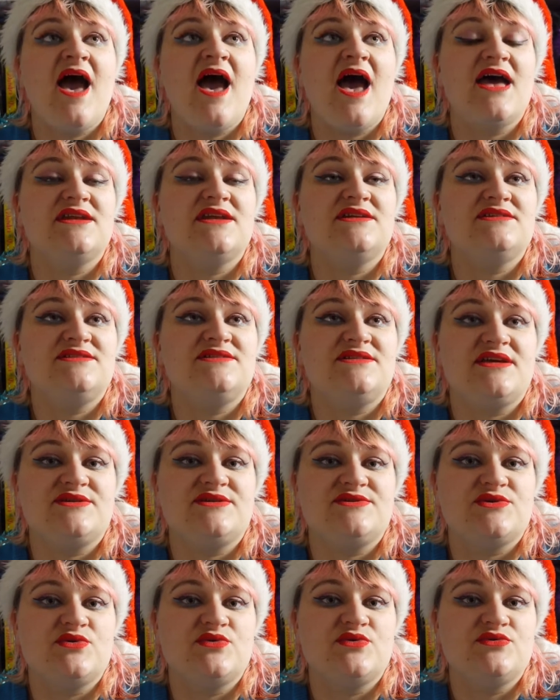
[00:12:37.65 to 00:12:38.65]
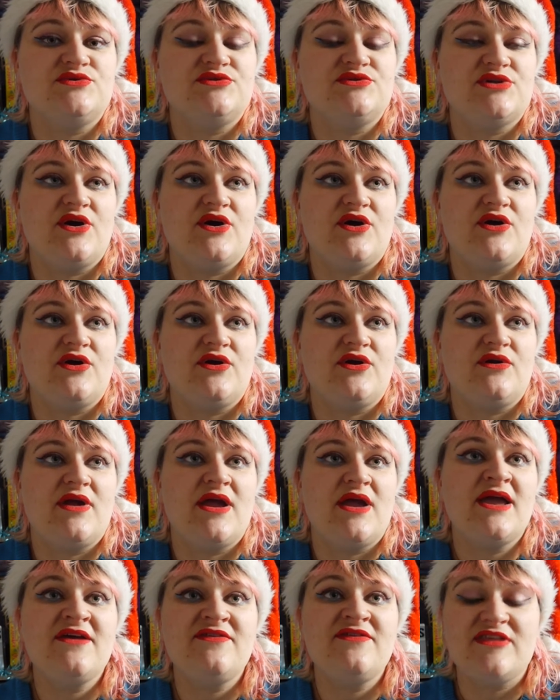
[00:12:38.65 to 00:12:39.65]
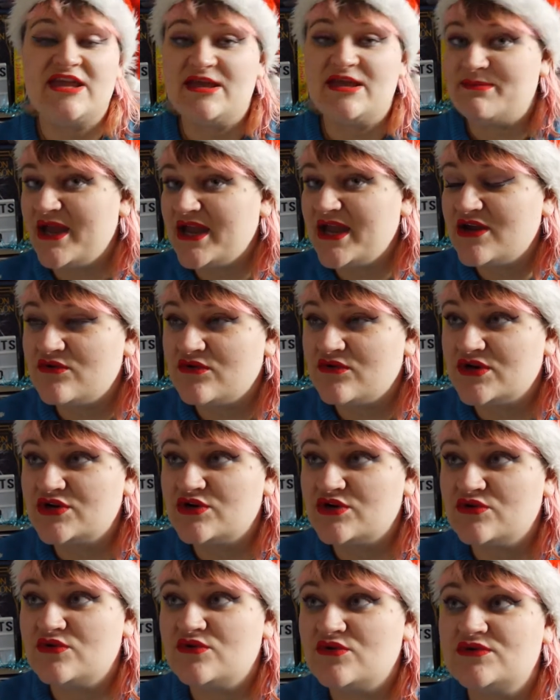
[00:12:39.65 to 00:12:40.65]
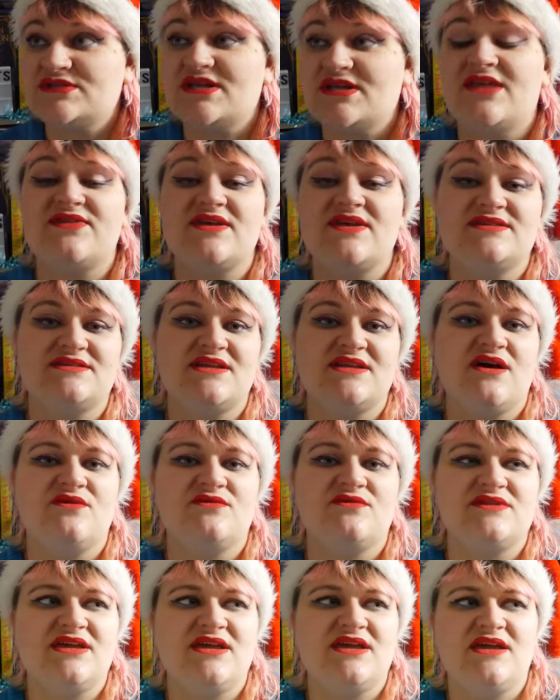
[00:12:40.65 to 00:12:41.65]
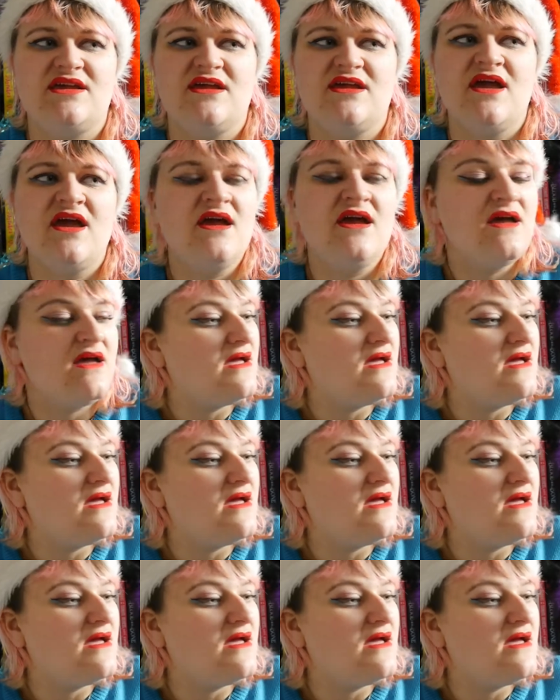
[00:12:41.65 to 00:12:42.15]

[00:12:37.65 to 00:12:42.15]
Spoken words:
and there's also the Bane Chronicles, and there's now the